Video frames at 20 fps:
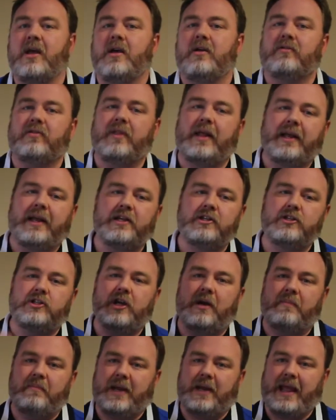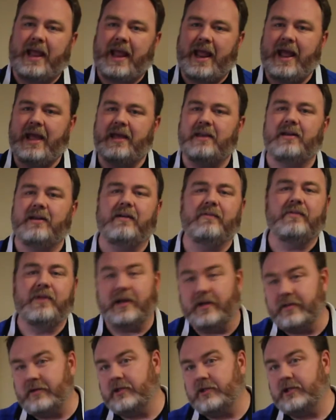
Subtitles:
so they can jump it ahead of the other